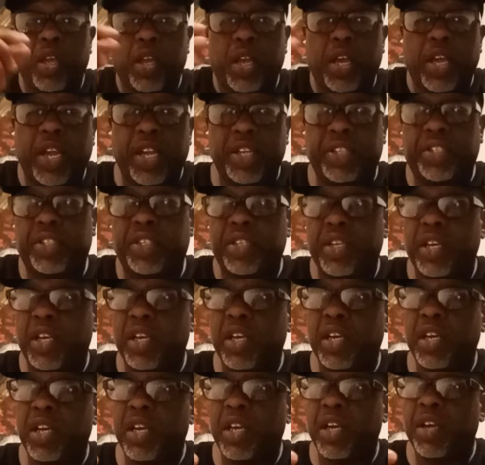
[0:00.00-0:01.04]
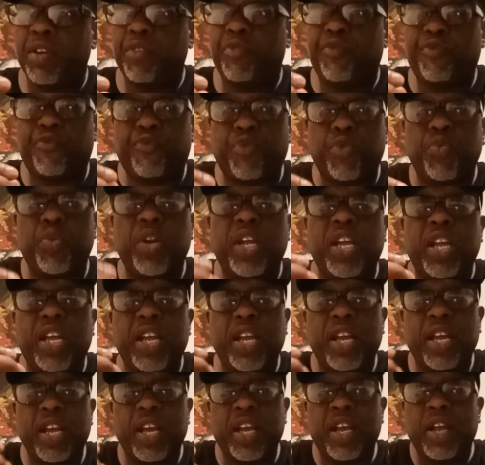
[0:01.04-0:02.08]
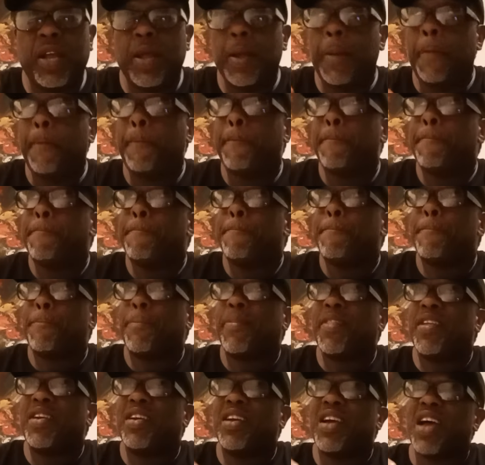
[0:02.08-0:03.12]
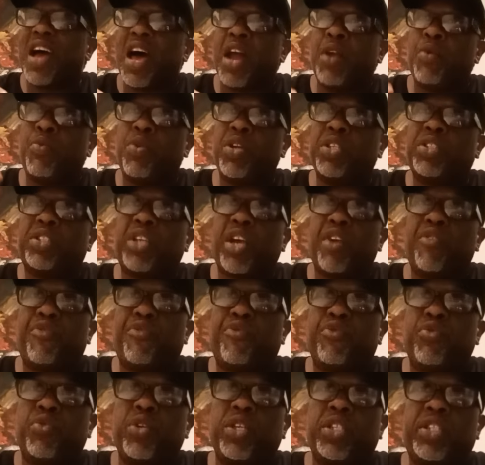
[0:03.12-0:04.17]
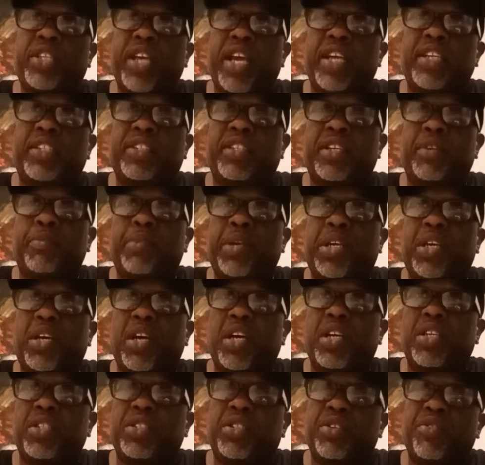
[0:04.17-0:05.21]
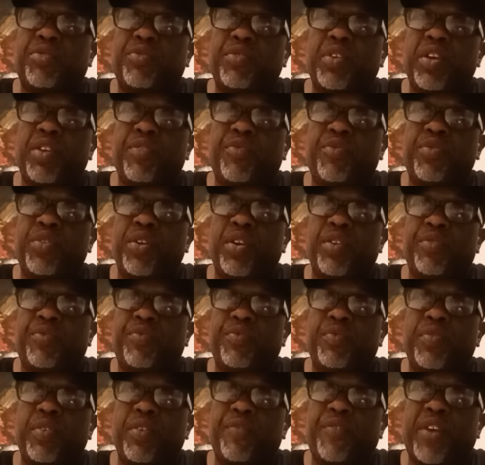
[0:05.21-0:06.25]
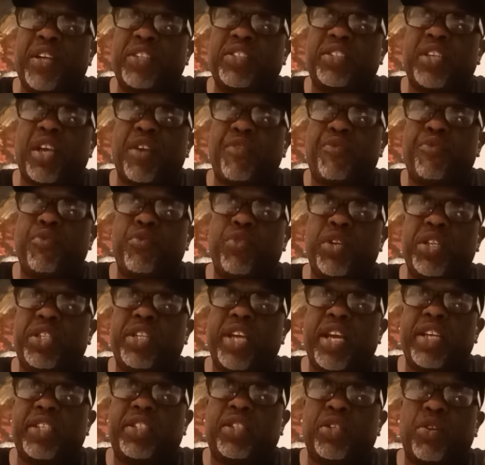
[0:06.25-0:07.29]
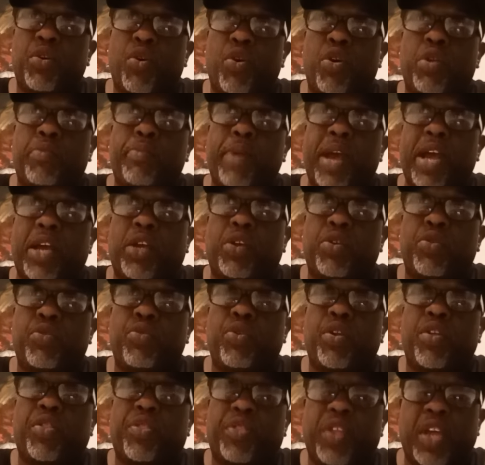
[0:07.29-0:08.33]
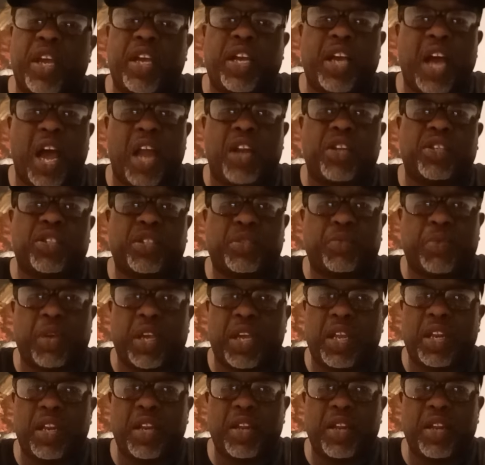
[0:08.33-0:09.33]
It's fruity. I don't want to say fruity tasting, because if I say fruity tasting, automatically you're gonna think kind of sweet.